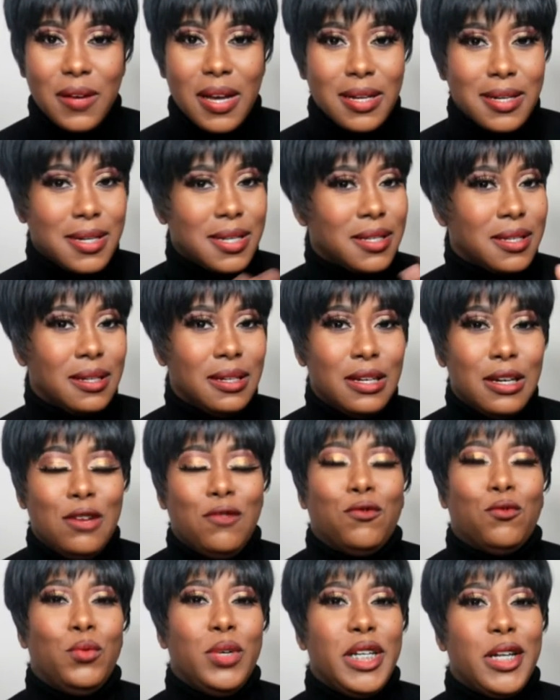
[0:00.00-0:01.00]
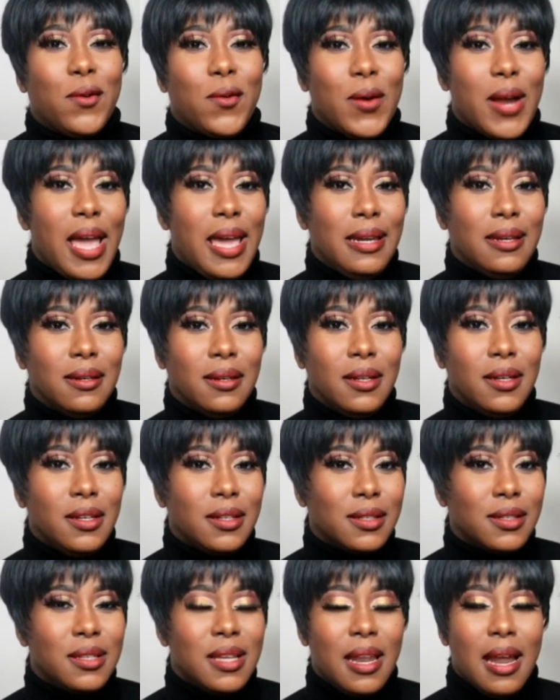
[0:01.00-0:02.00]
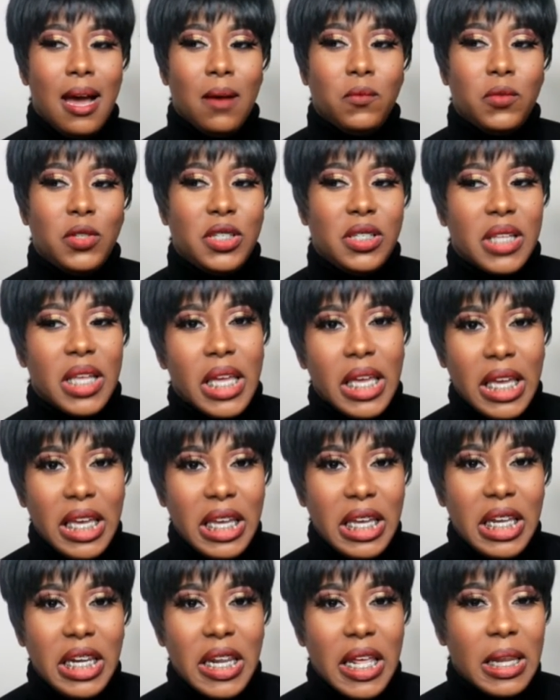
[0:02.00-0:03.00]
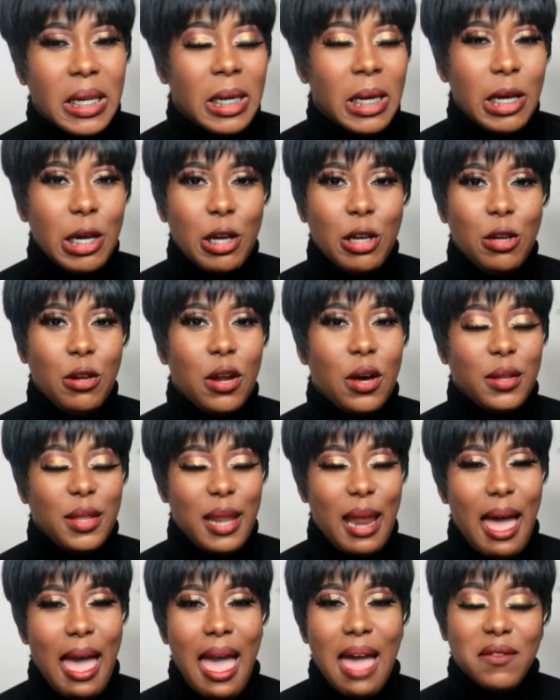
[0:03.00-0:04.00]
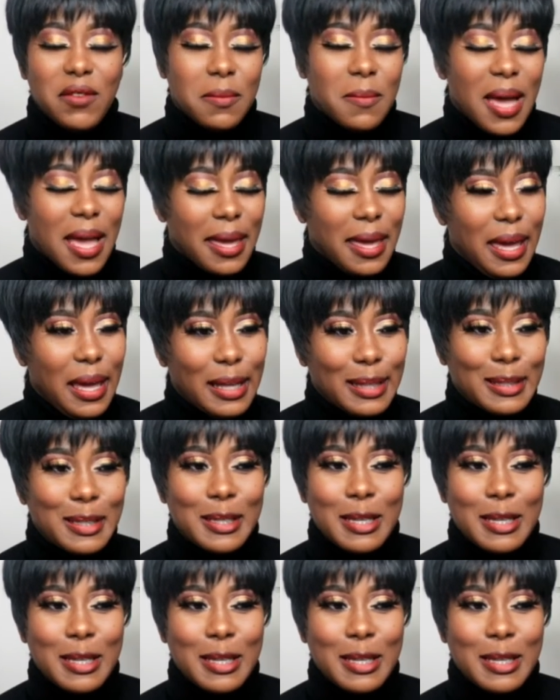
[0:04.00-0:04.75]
I just love recreating looks that I've seen and, you know, that I have in my head.